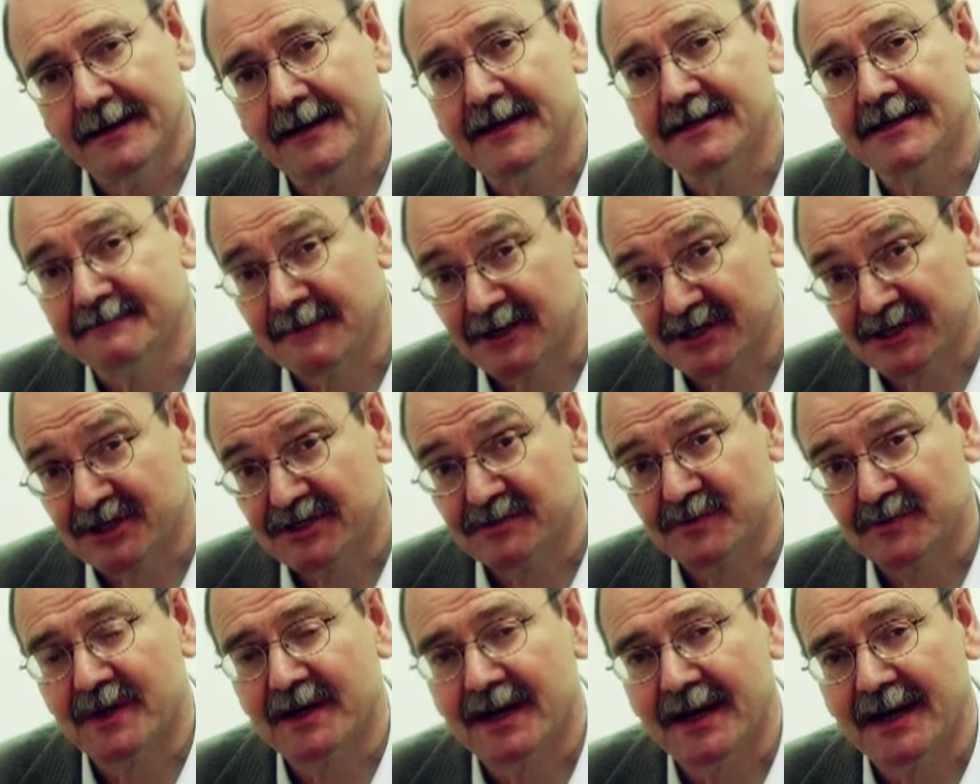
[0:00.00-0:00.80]
as much
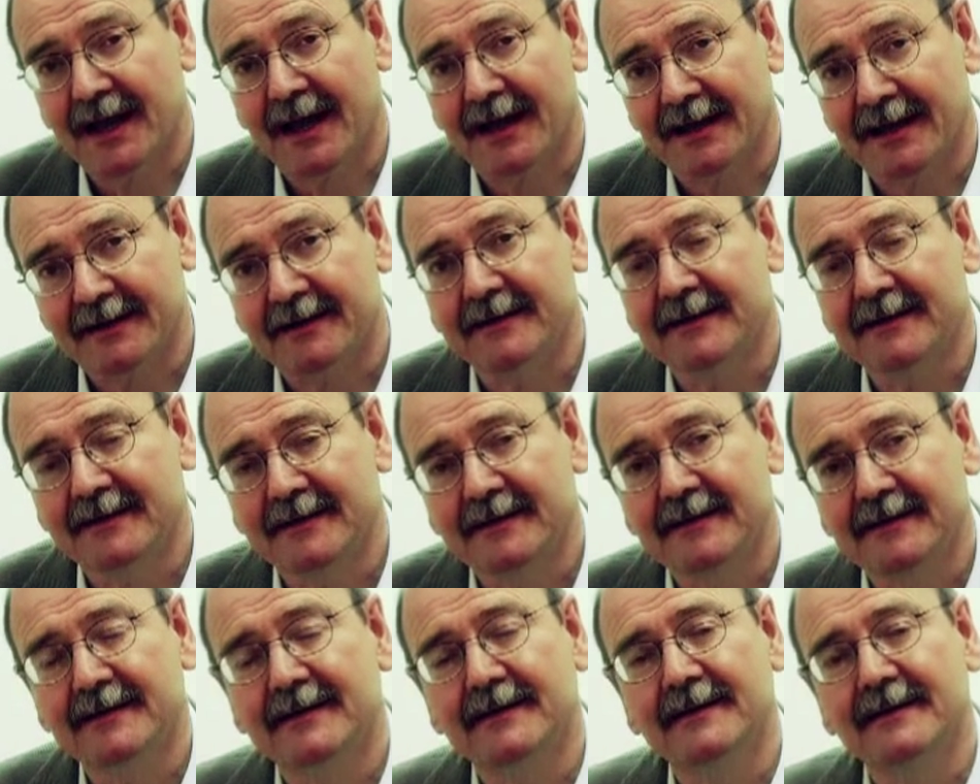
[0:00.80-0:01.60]
as one can.
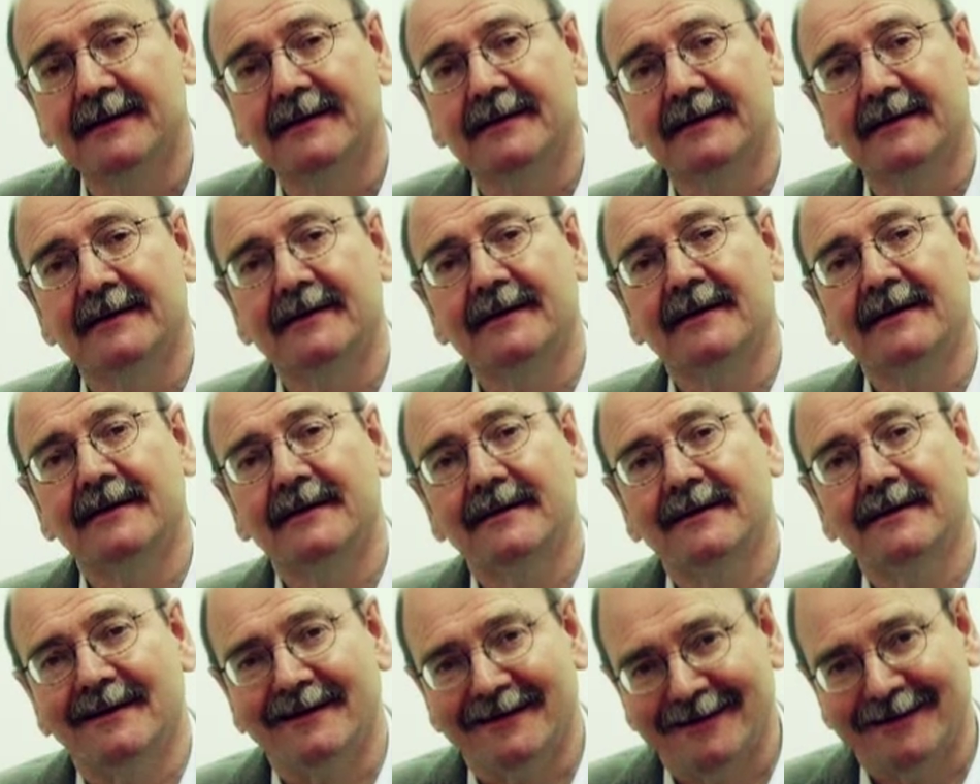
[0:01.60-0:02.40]

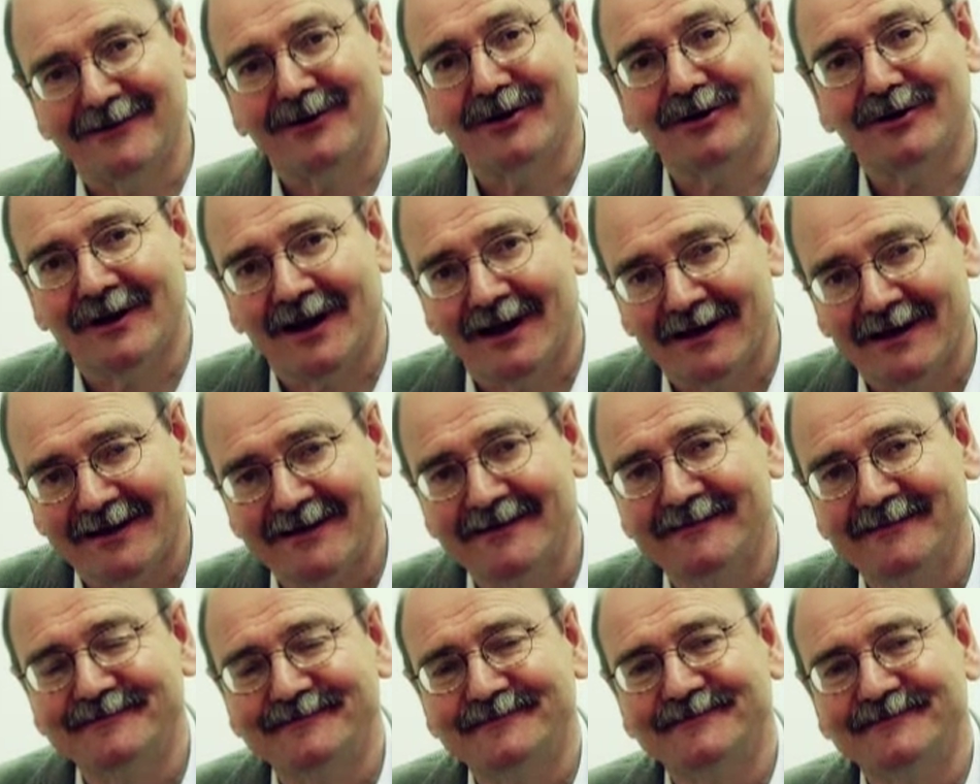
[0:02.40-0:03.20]
Uh, good luck.